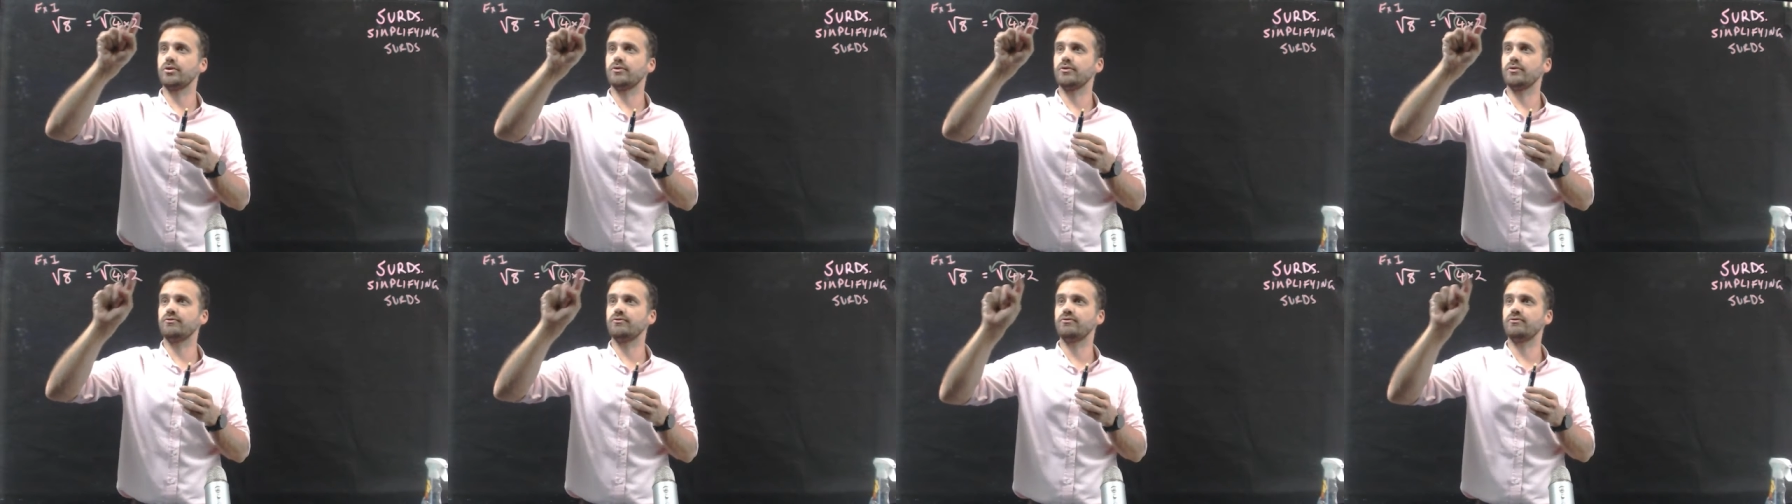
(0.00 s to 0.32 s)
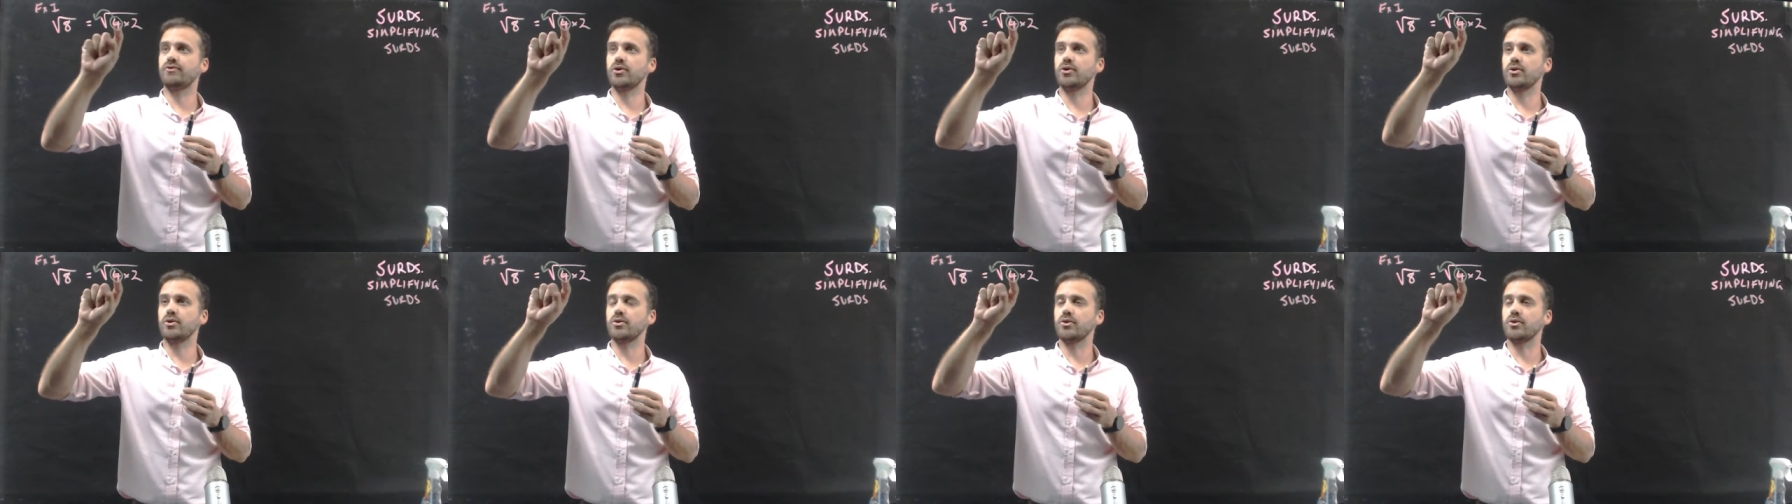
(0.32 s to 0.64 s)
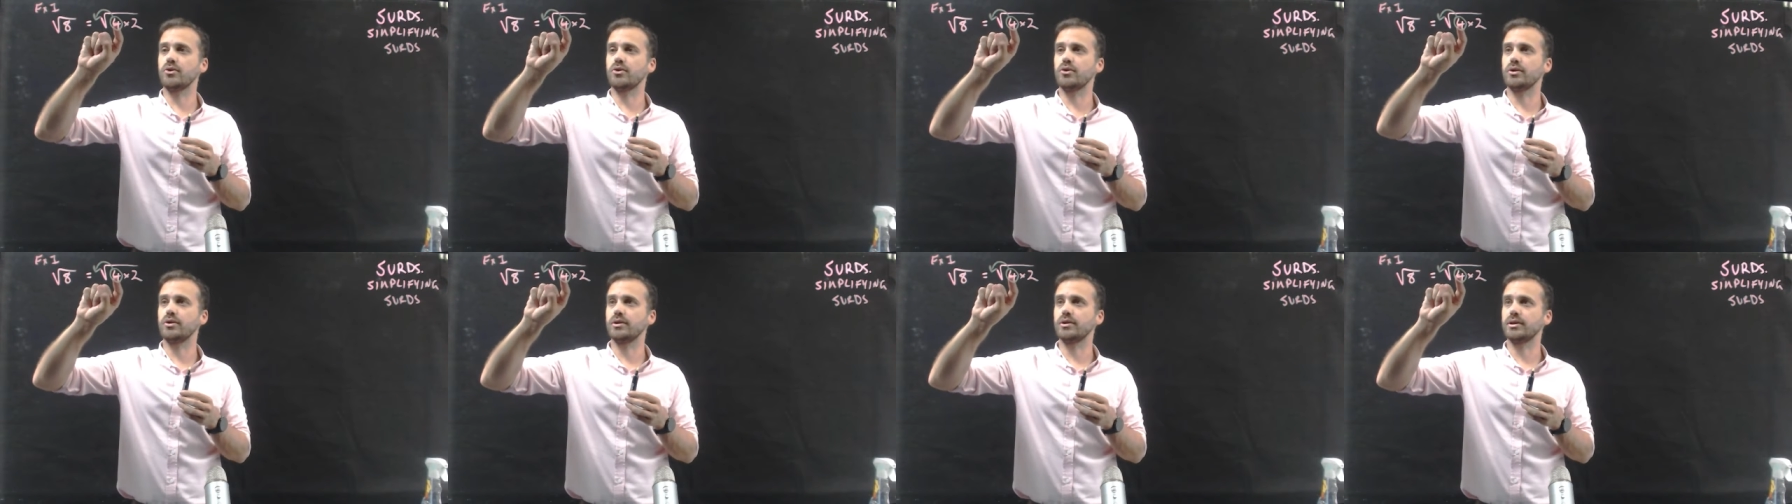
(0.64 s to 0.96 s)
of
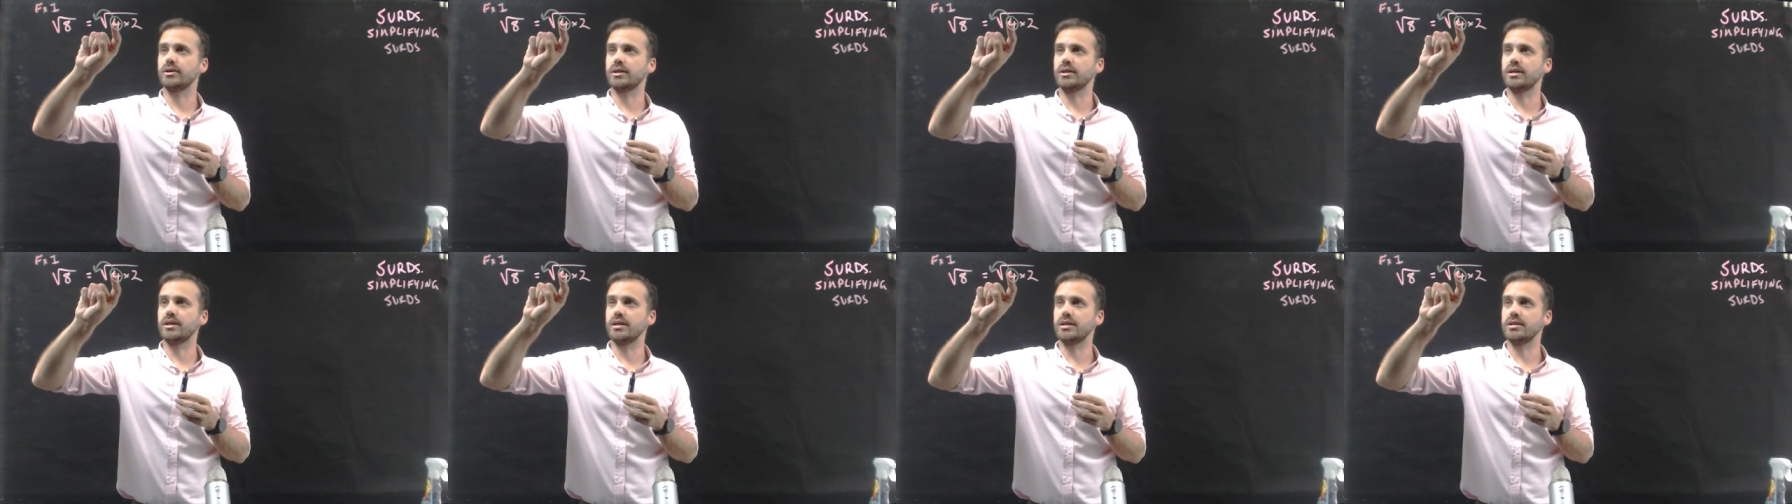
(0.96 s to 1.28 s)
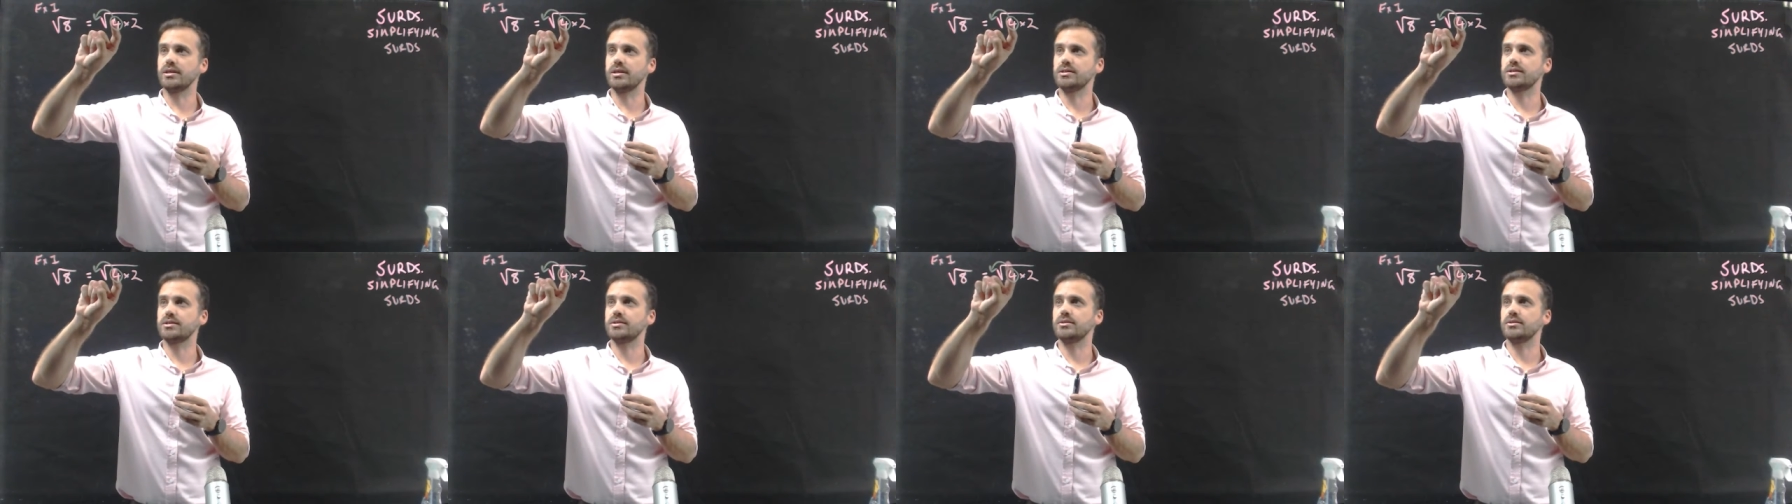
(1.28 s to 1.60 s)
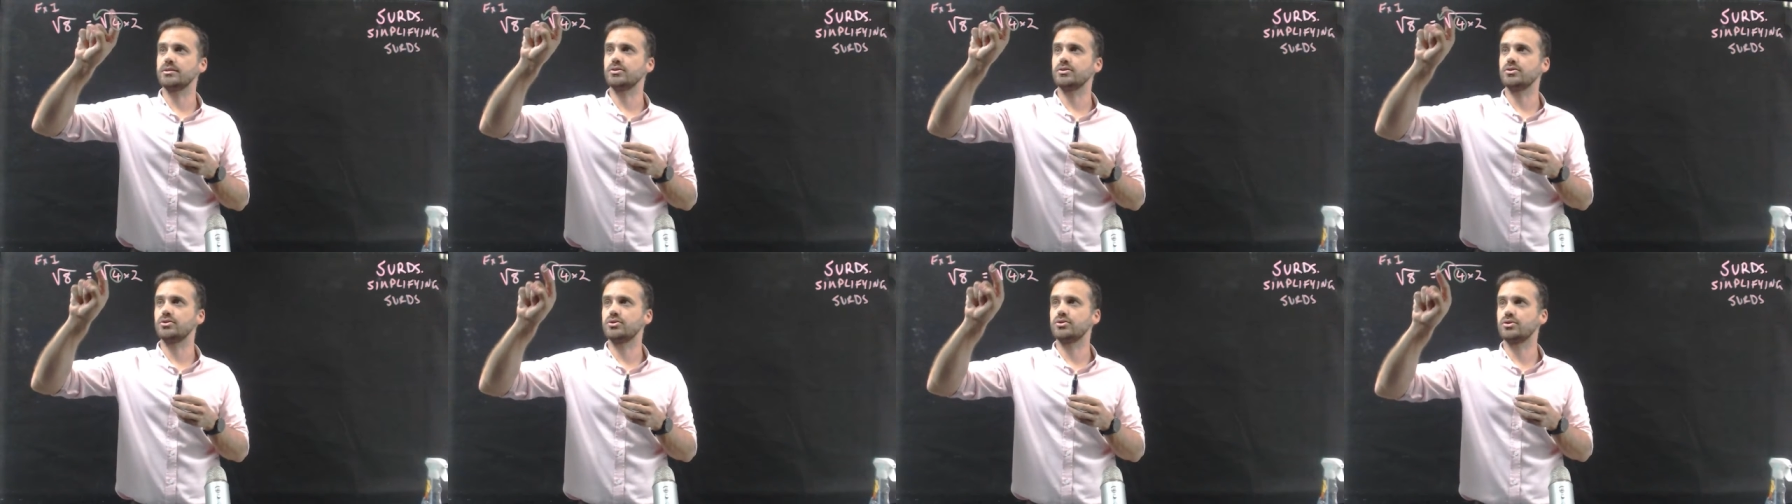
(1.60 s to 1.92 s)
4 is
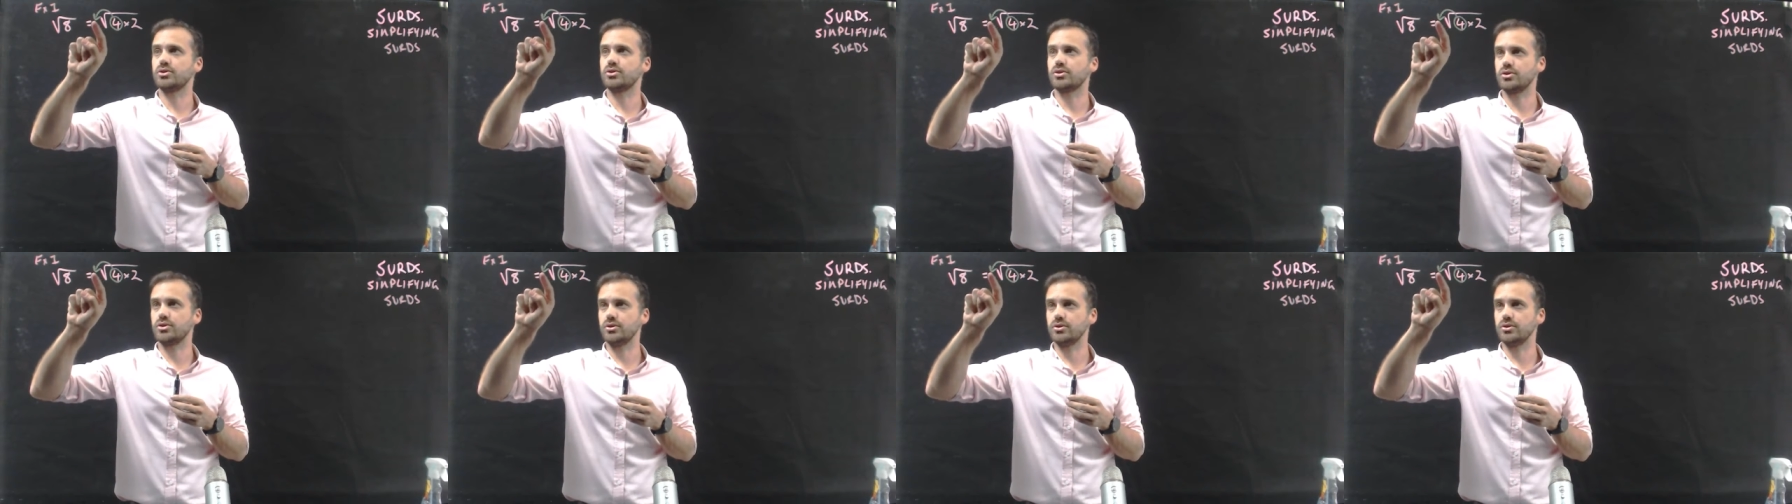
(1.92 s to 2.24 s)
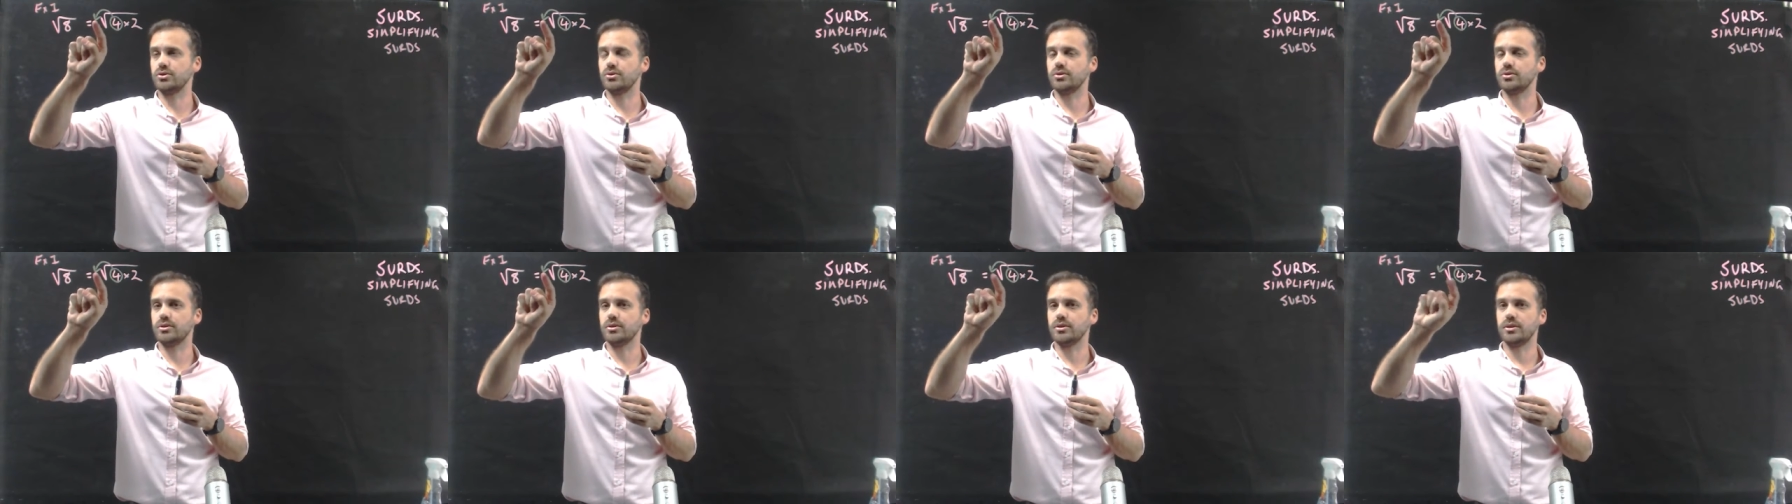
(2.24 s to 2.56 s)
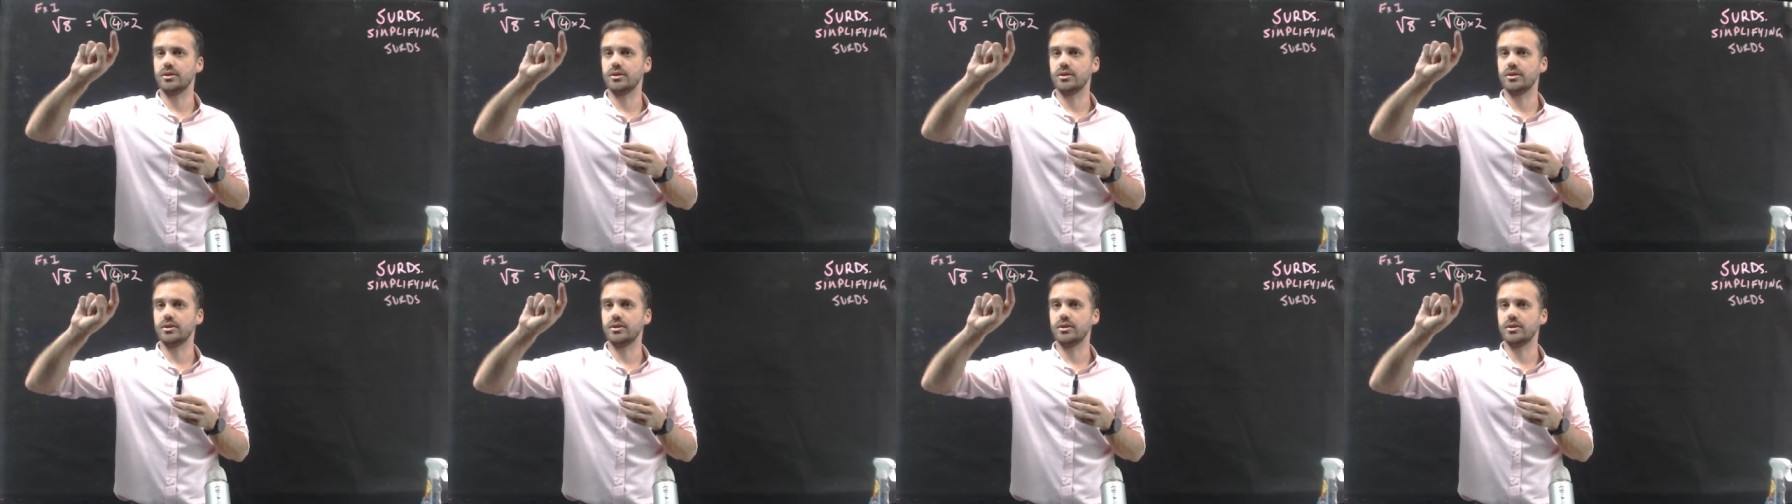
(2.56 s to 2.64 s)
2.